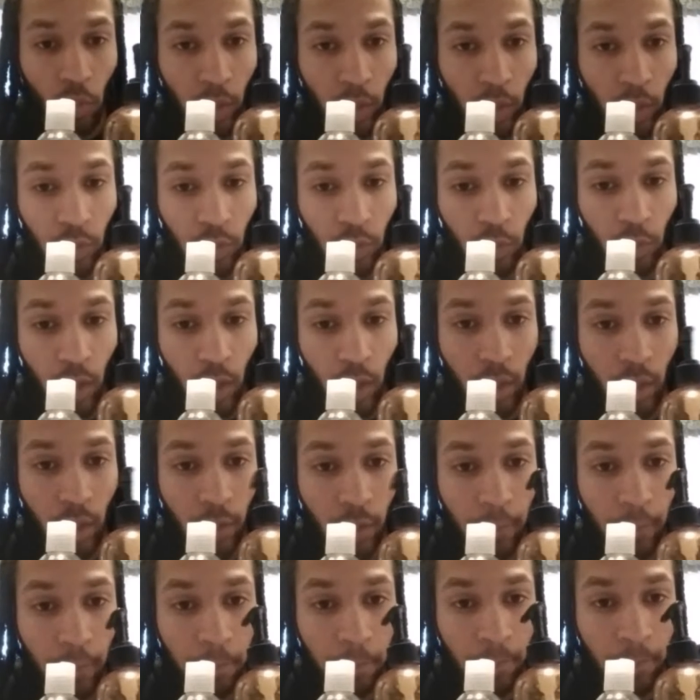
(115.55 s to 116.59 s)
it's
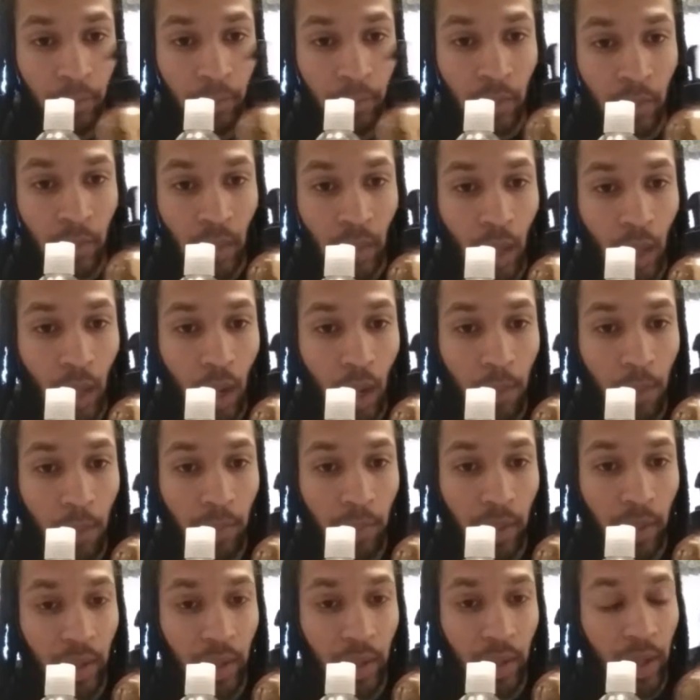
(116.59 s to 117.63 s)
water.
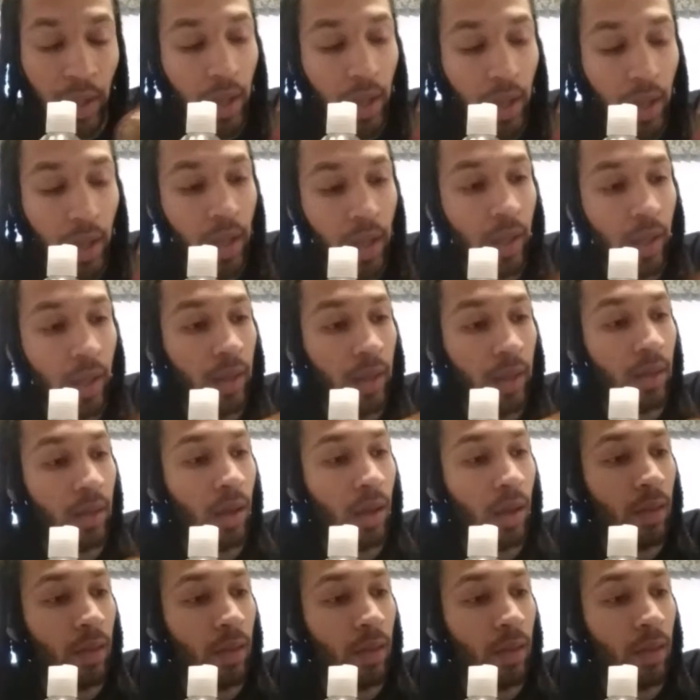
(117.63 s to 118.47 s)
But I